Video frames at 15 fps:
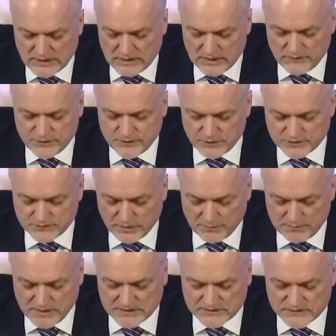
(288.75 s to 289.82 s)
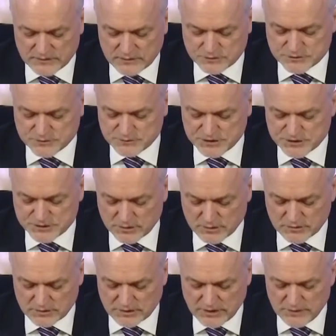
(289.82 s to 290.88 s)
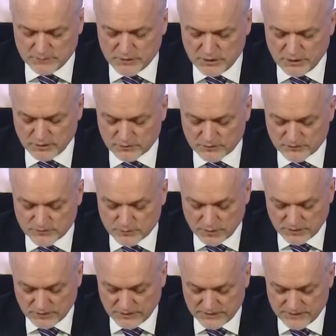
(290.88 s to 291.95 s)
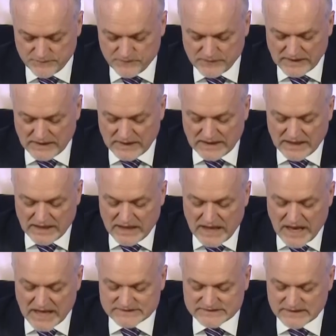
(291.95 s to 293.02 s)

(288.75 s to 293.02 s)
the EBITDA was 580 million zlotys,